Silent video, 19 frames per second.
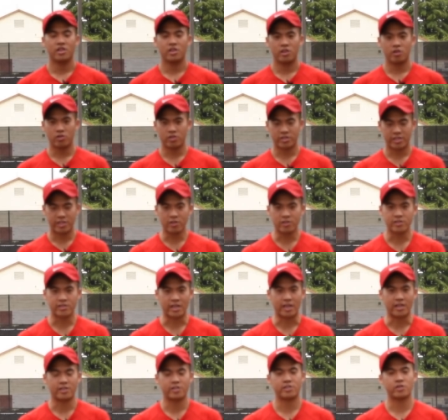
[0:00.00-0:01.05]
your skill
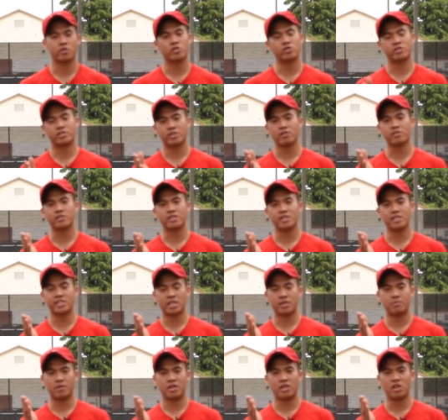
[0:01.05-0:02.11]
set, so your skill set is
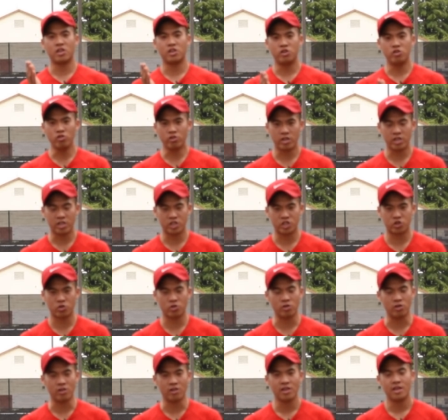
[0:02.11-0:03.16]
something you can
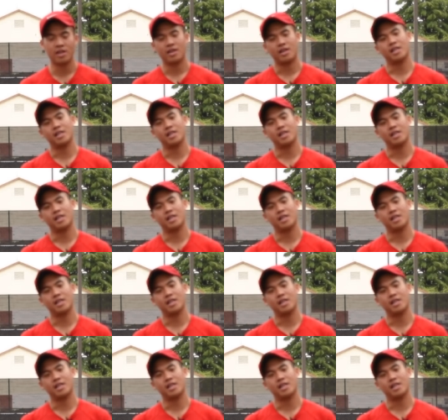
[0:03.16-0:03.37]
control,